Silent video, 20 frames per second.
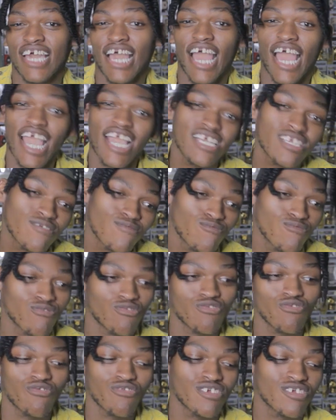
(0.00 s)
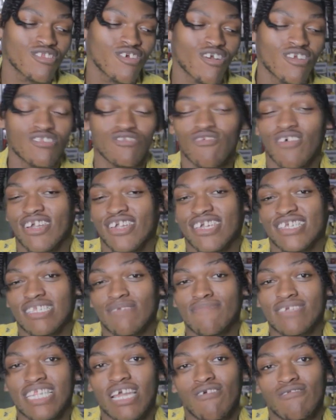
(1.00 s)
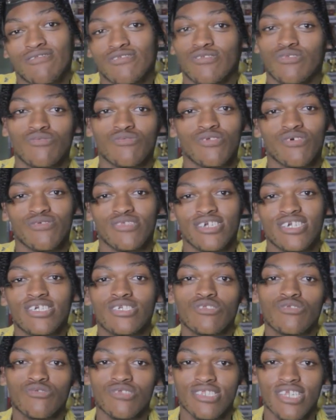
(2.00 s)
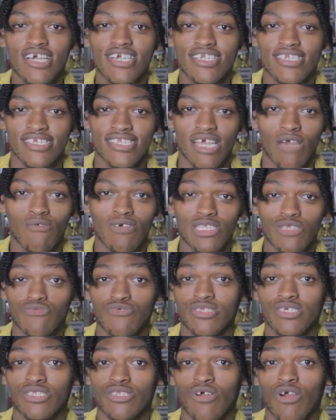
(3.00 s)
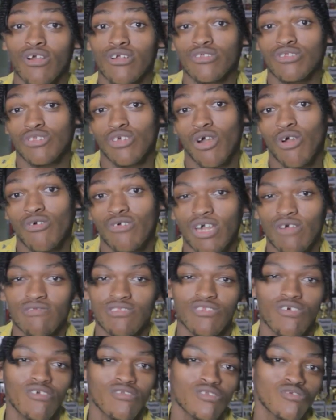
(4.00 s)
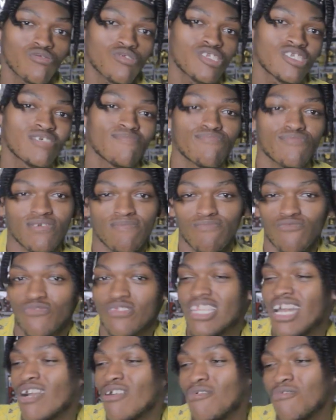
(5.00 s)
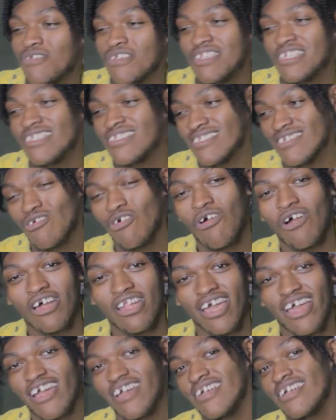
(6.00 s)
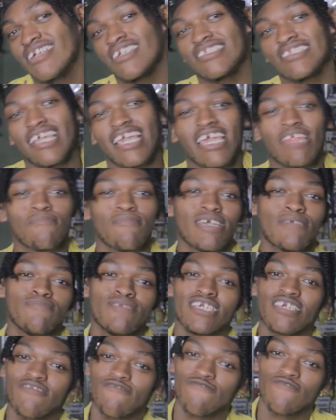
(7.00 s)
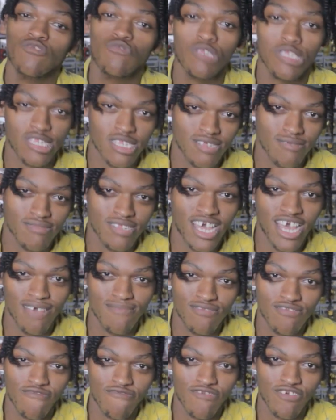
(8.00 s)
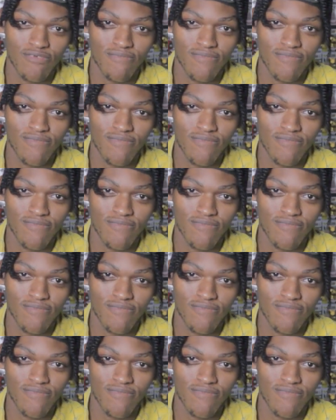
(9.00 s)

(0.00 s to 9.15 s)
actual story of Naruto, I guess. I mean, that was just, you know, the introduction. That wasn't really Naruto. That was Naruto shipping it. But we're not gonna get into all that, because anime be confusing sometimes, you feel